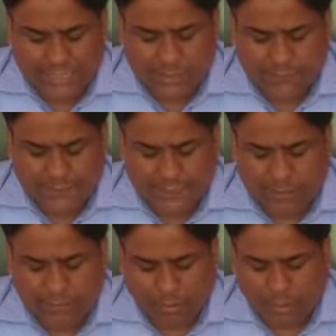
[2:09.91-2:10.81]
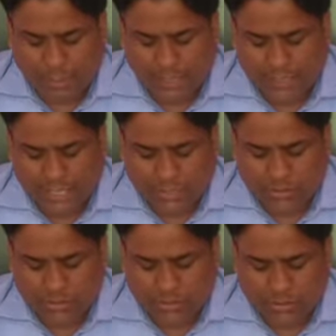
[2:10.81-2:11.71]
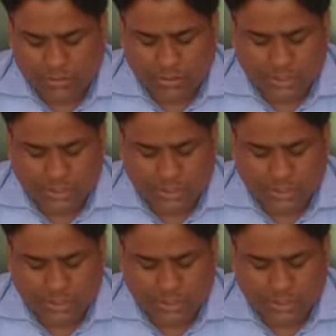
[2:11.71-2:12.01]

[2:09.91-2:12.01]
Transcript: it's very important natural resource.